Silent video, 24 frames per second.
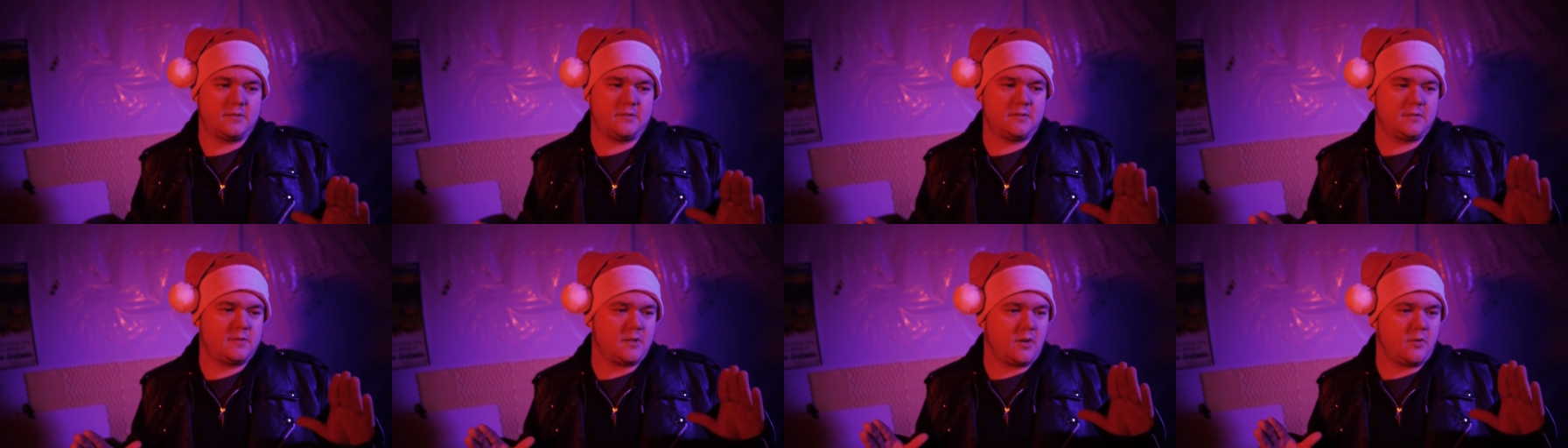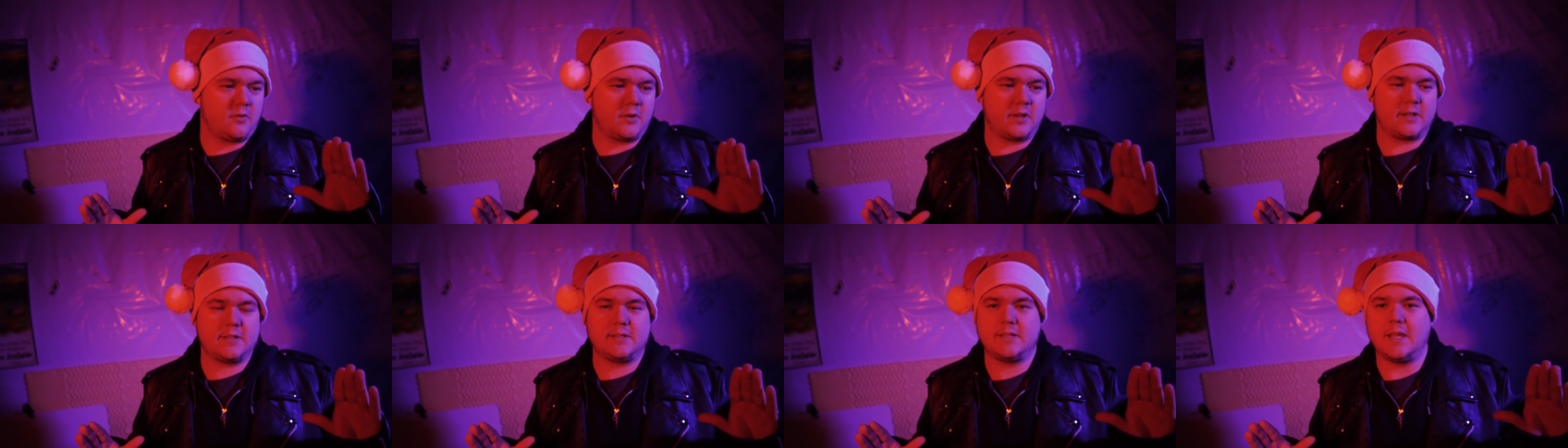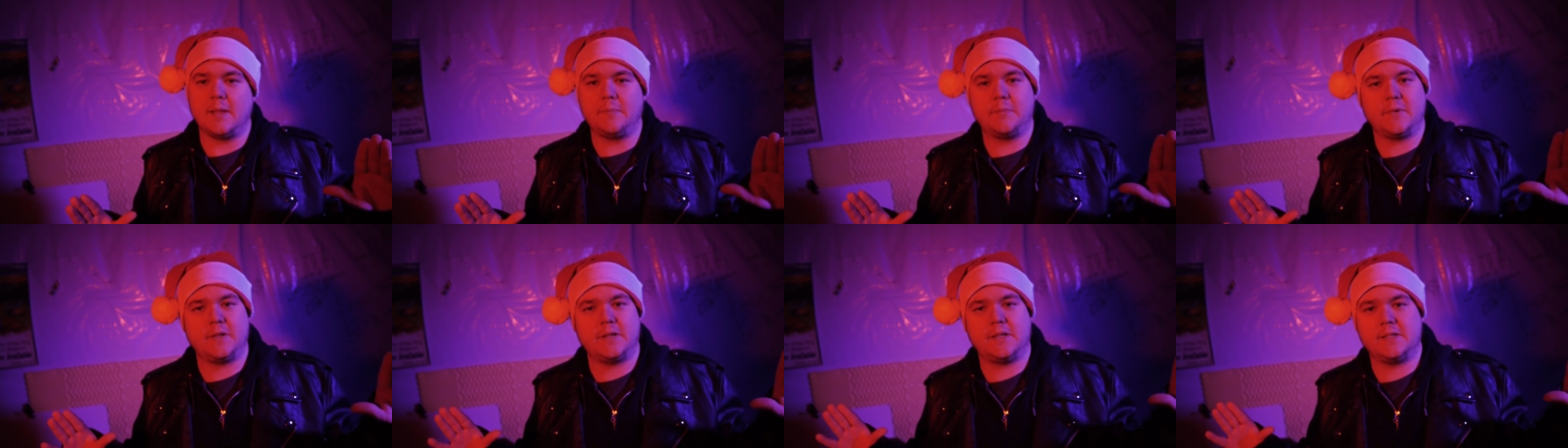Don't
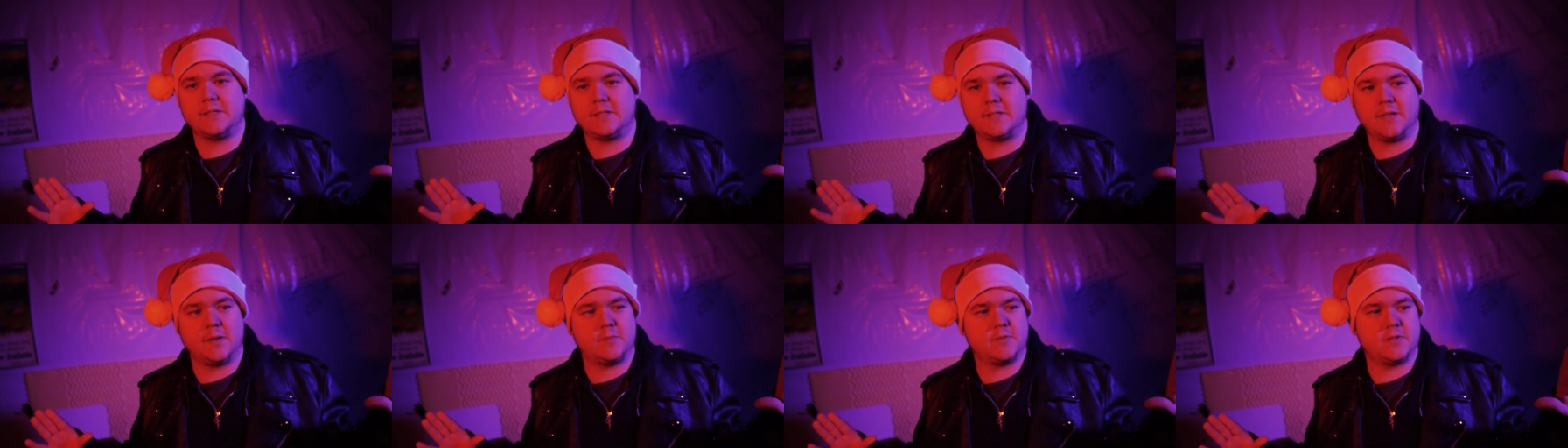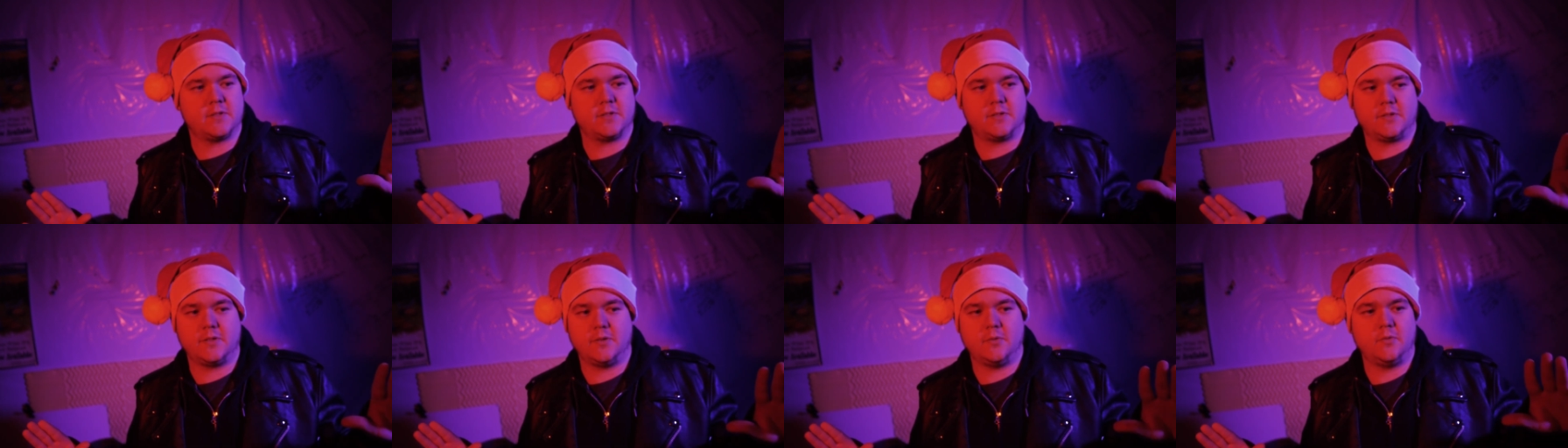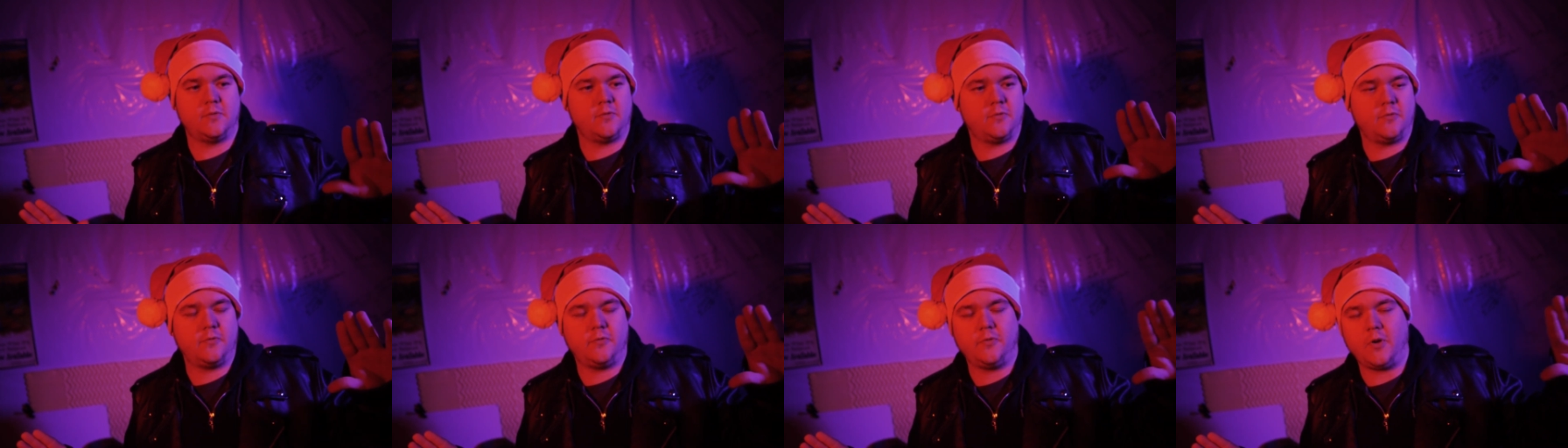accept any
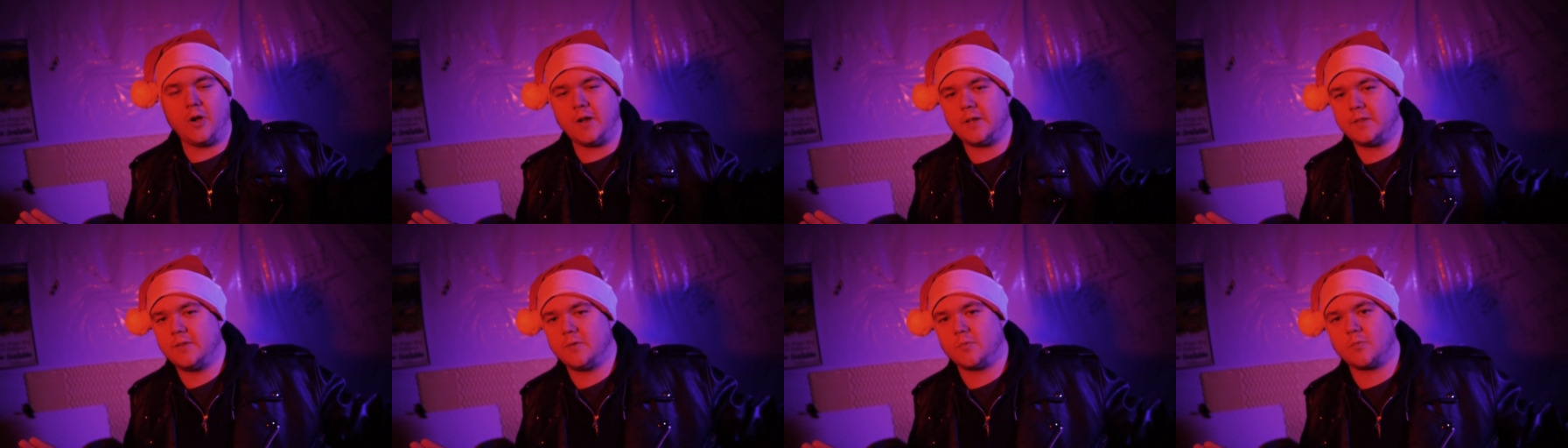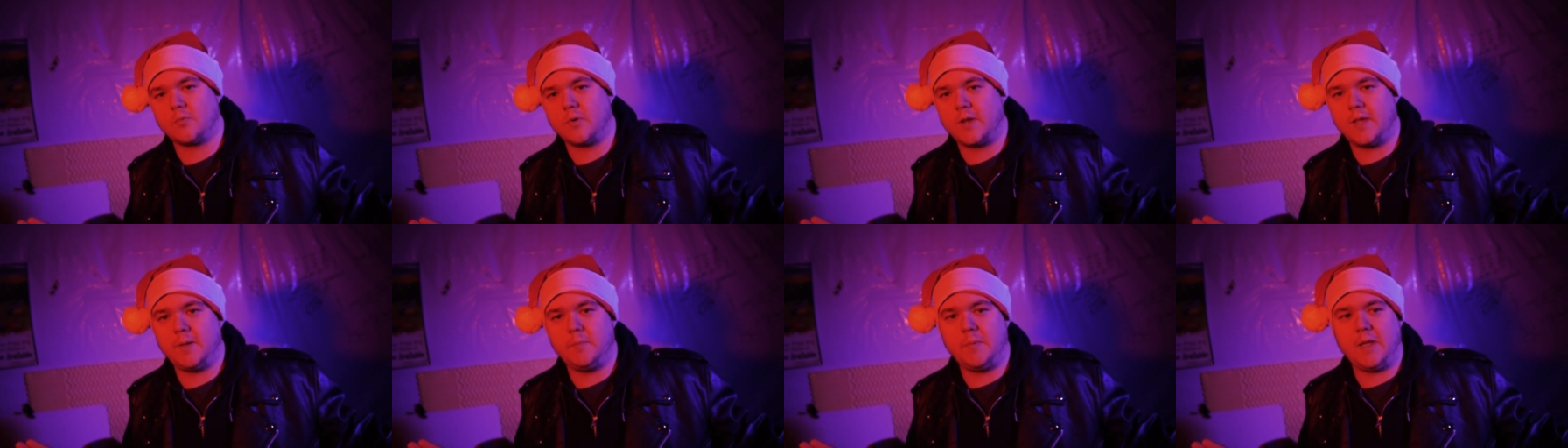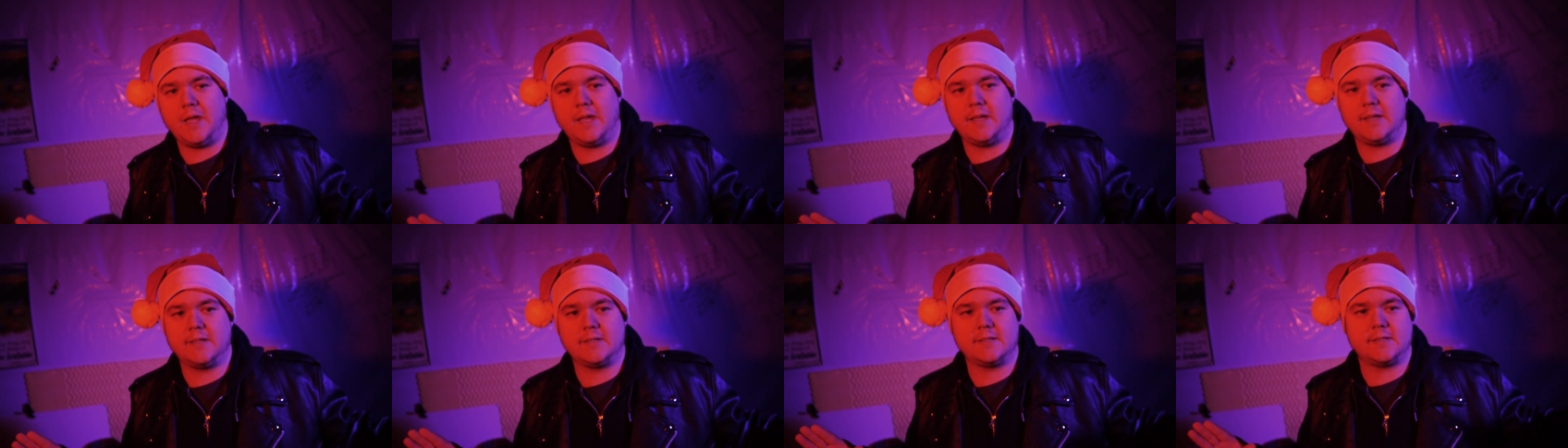substitute. Fuck the
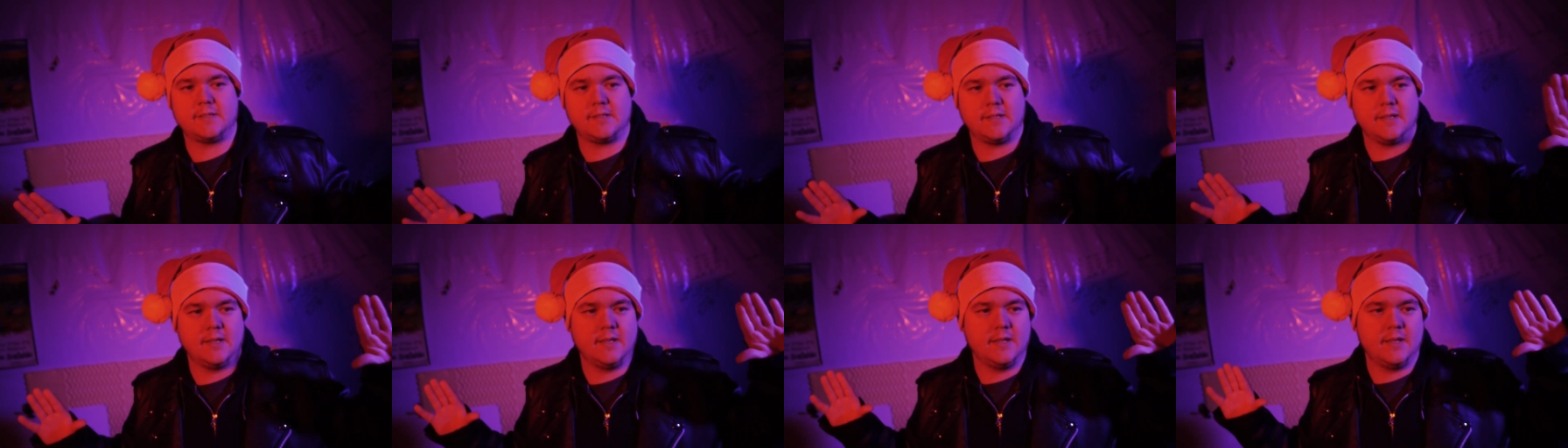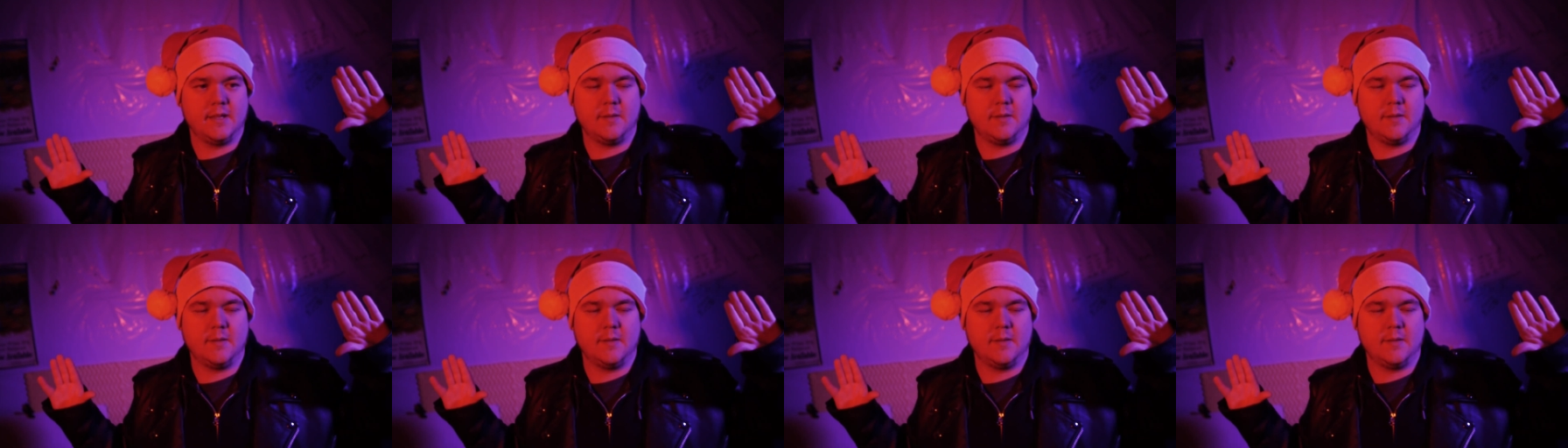remakes.